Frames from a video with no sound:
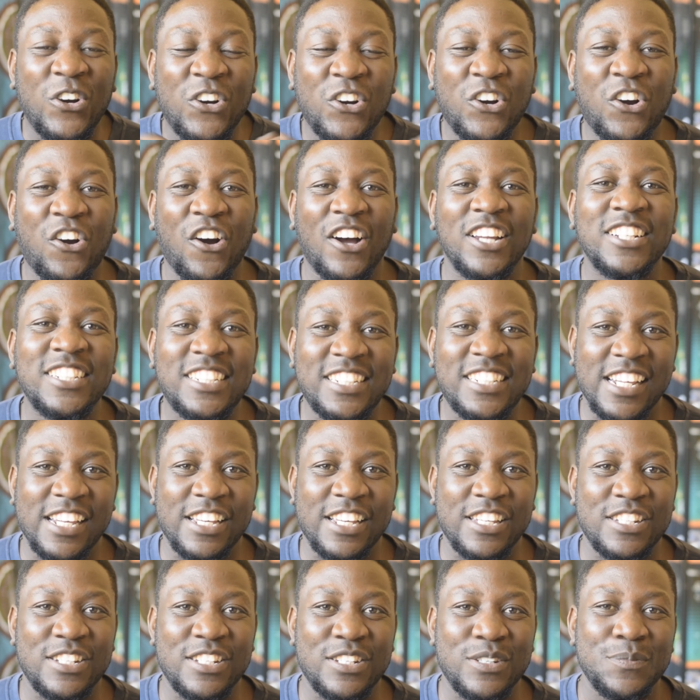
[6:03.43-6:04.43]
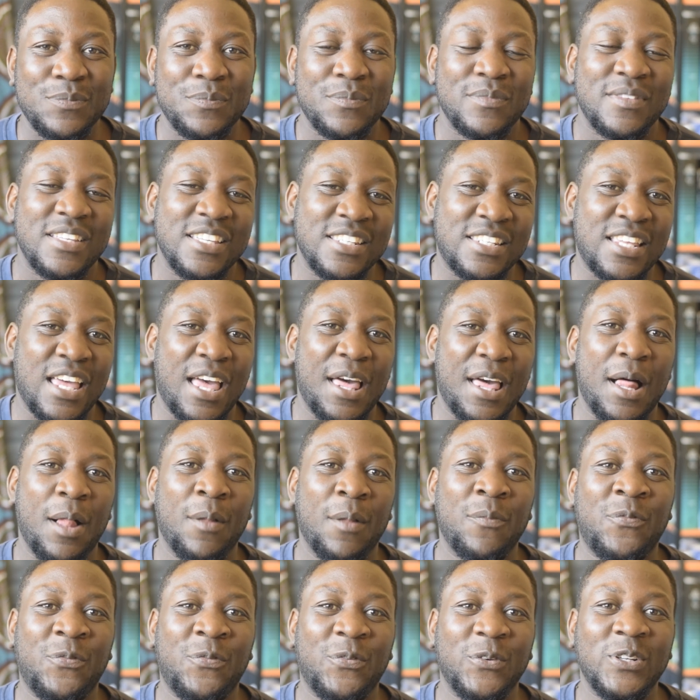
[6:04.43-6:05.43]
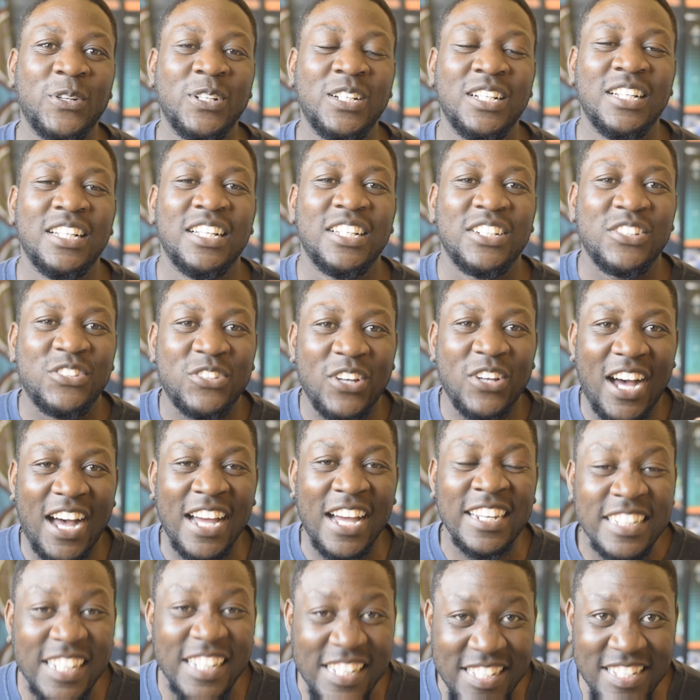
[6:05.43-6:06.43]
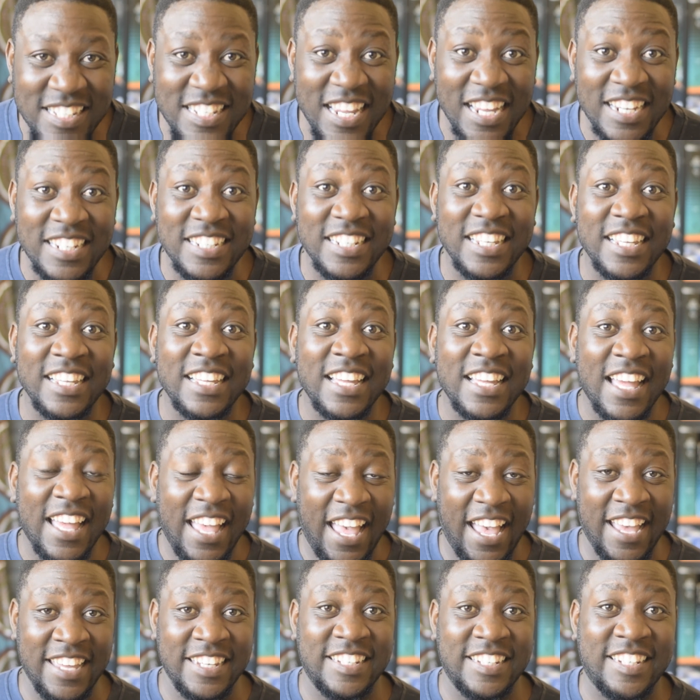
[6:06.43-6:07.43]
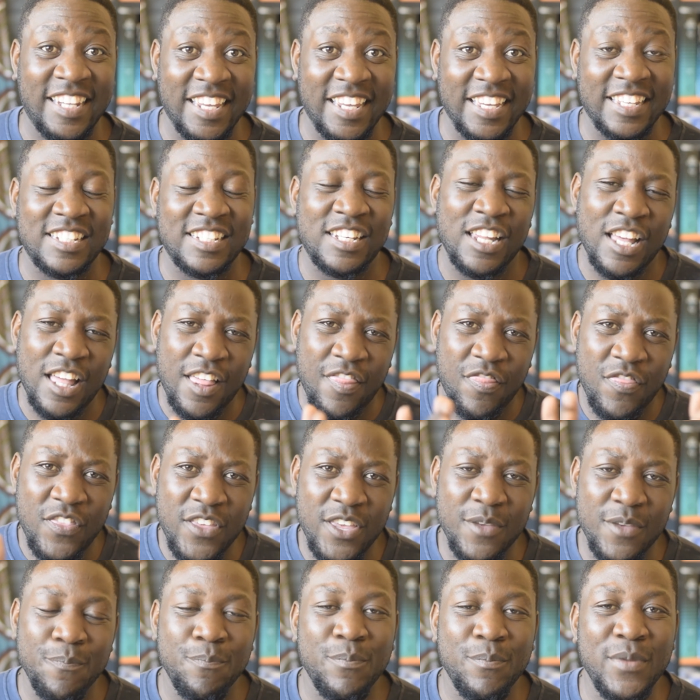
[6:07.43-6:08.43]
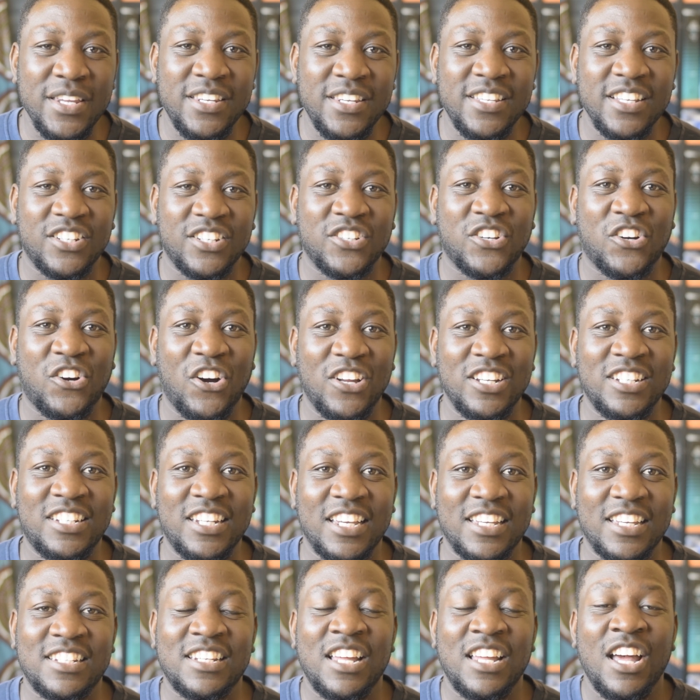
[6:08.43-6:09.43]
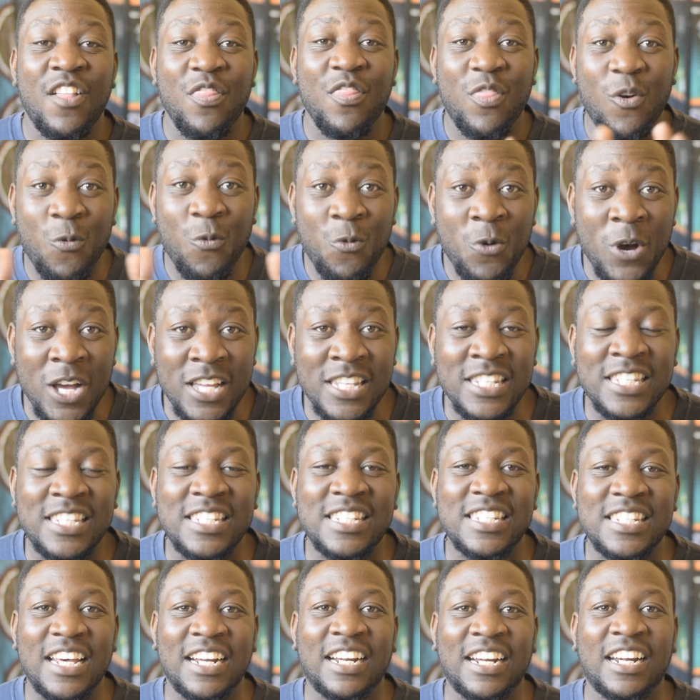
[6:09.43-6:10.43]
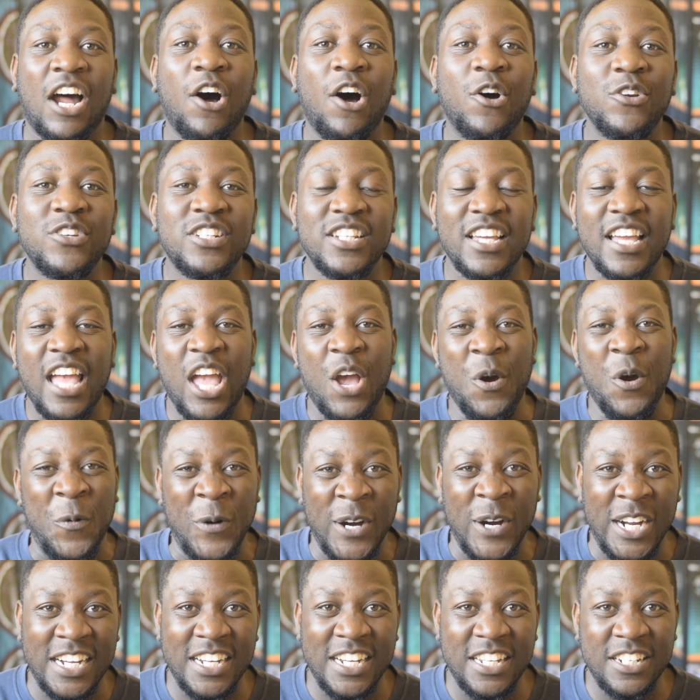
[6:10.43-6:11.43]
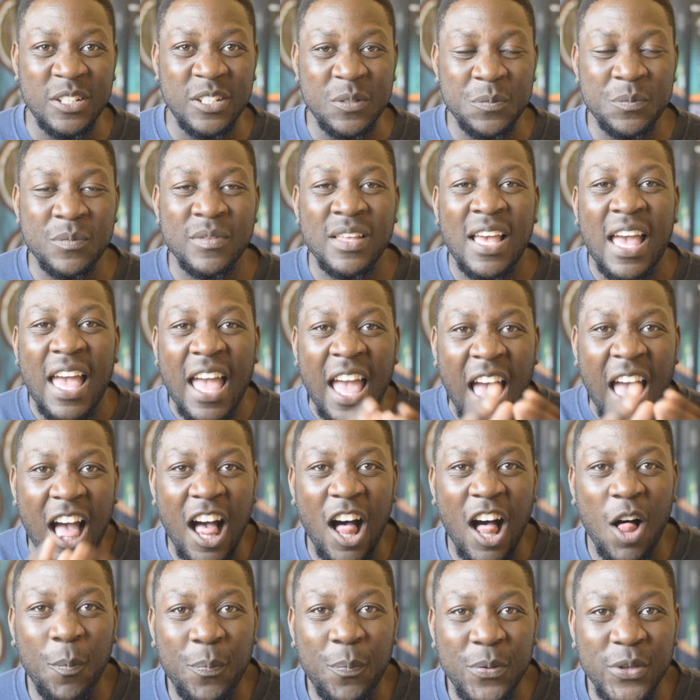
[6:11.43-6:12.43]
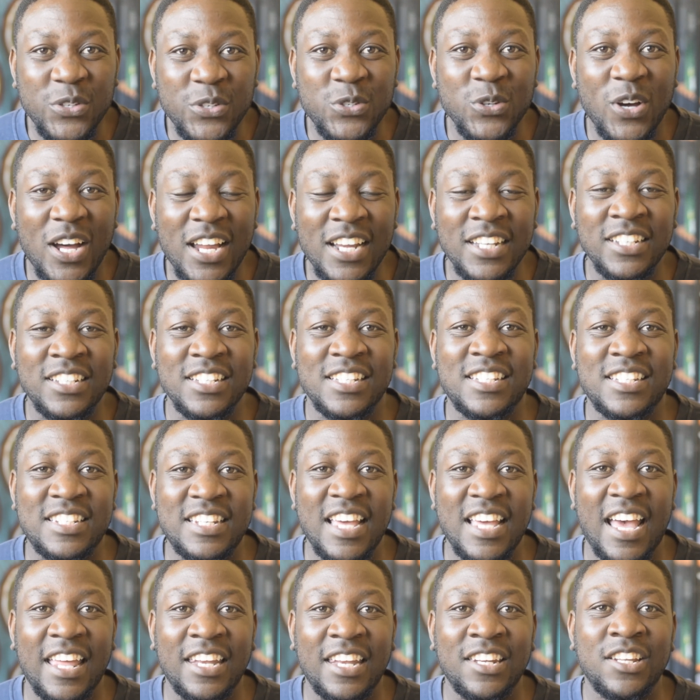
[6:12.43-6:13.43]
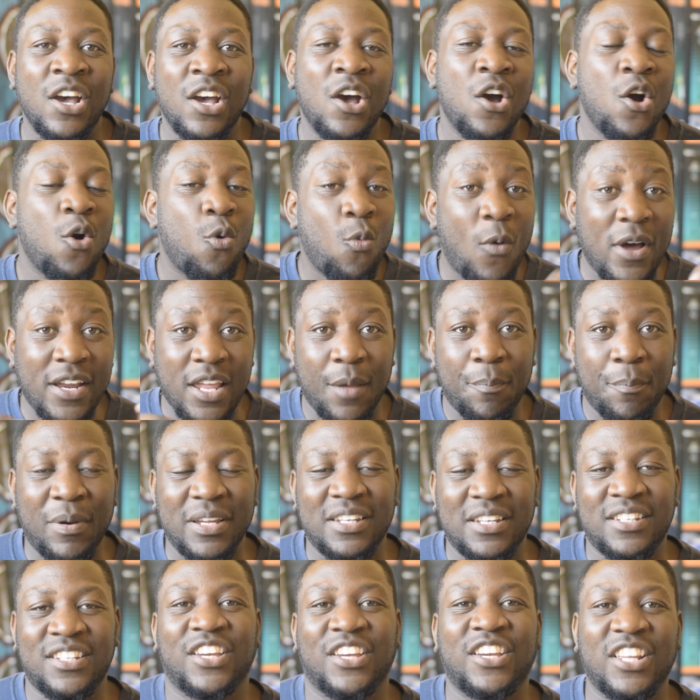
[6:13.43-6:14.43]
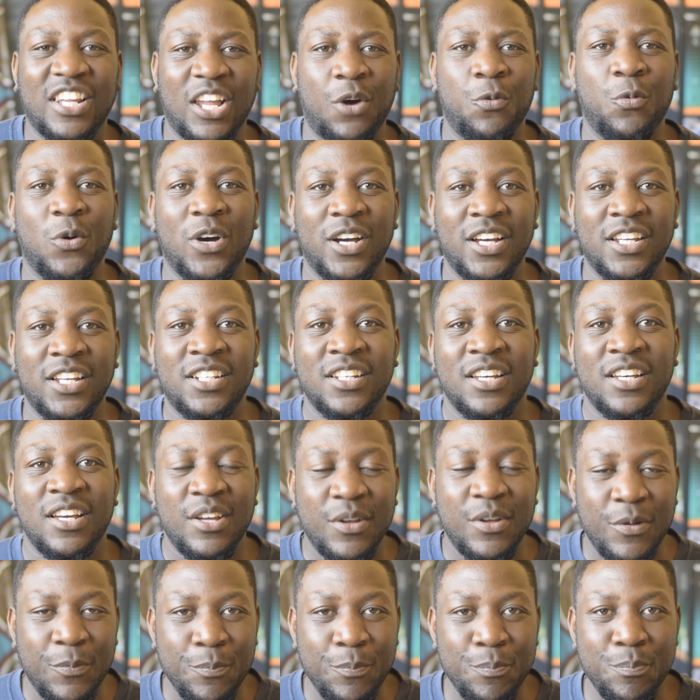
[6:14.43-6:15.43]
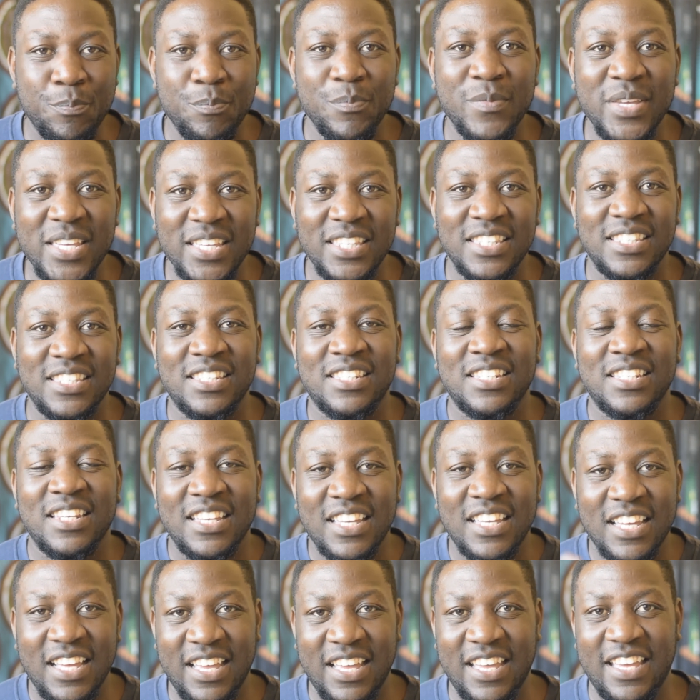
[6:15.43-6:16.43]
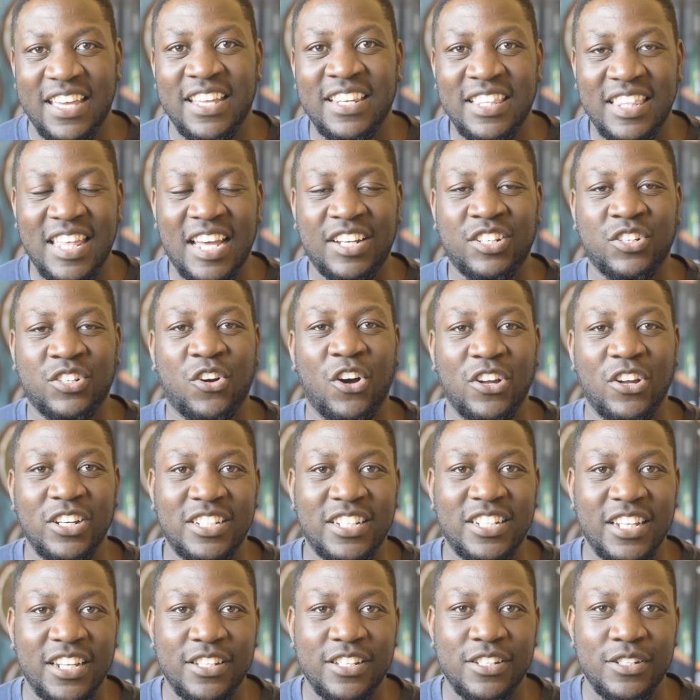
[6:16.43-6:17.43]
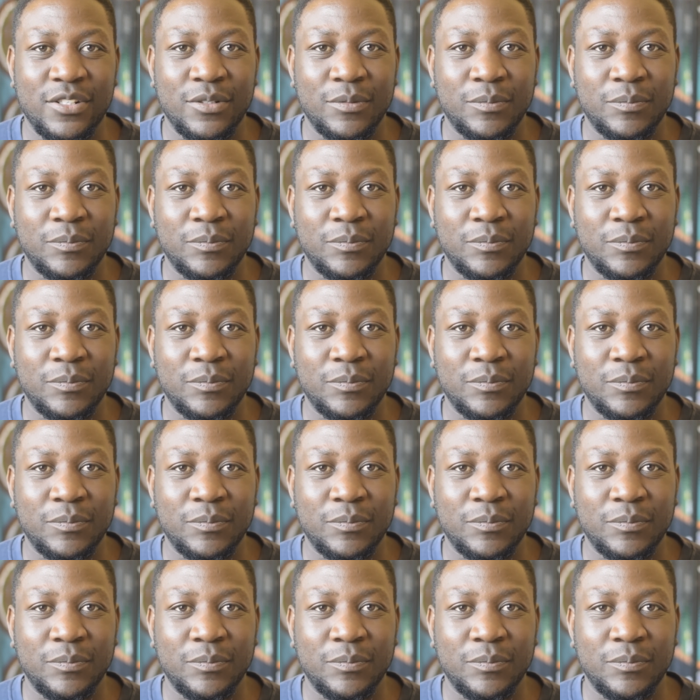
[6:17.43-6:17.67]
context is helpful to understanding a text. The immediate context, the words surrounding a word, help you to understand what a particular word means in that context.